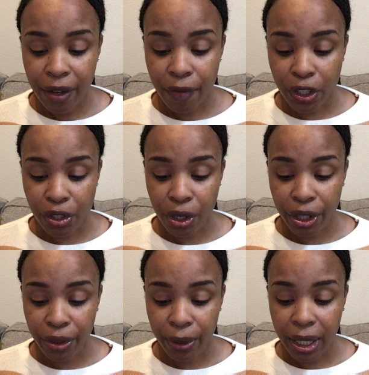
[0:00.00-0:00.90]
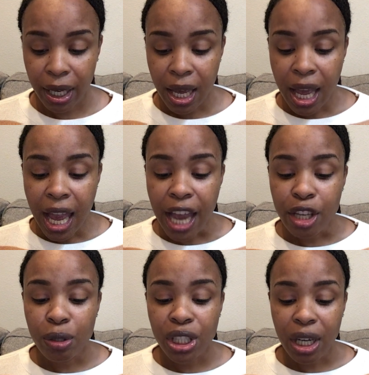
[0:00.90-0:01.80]
Verse 33, and
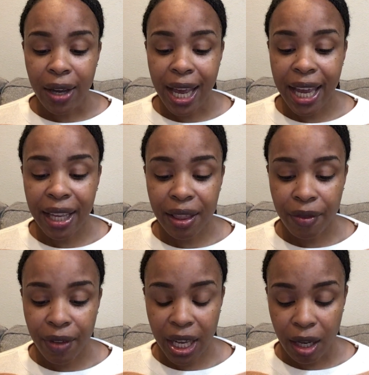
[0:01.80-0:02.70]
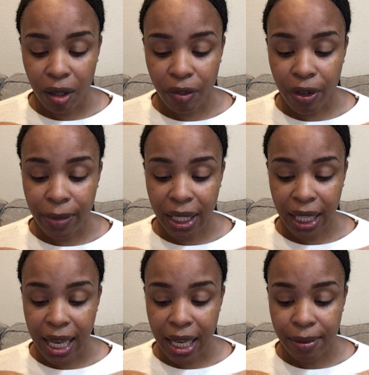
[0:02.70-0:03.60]
you shall hang the veil from the
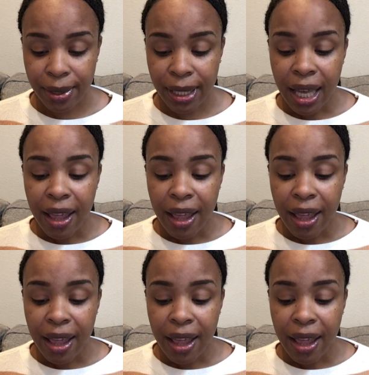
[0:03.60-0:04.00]
clasp.